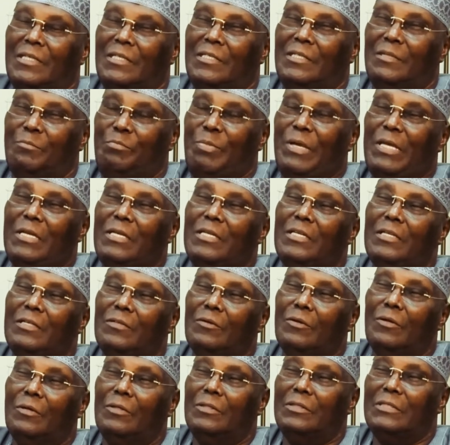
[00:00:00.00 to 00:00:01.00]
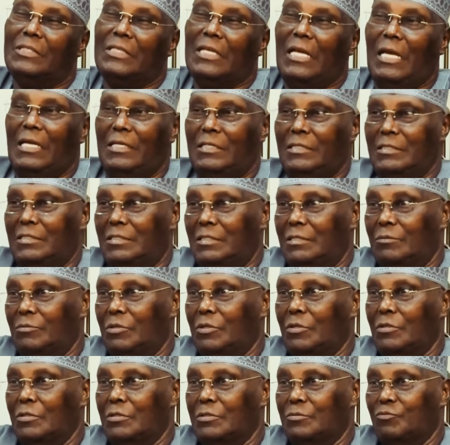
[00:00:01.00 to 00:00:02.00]
depending on the candidate,
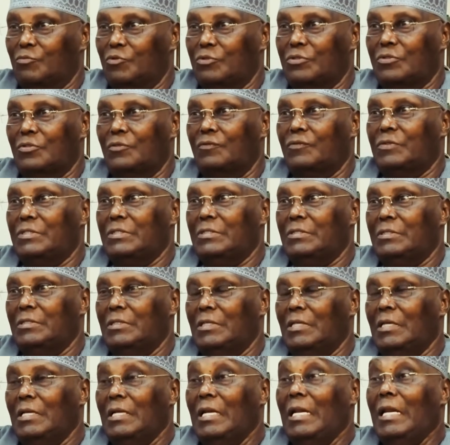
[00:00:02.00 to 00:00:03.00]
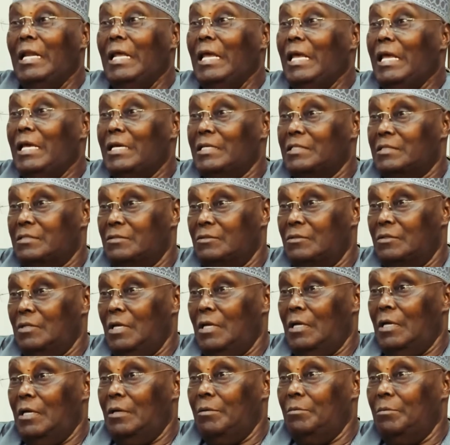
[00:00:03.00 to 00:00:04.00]
because most of the layers
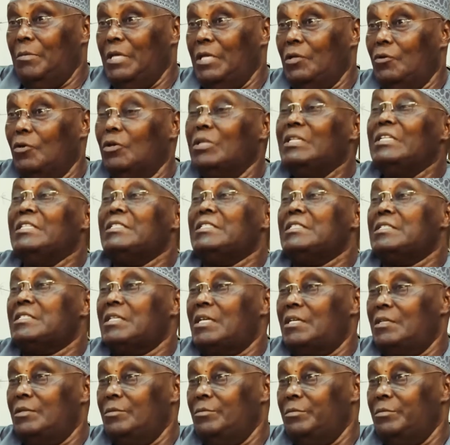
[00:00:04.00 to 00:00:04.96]
may not necessarily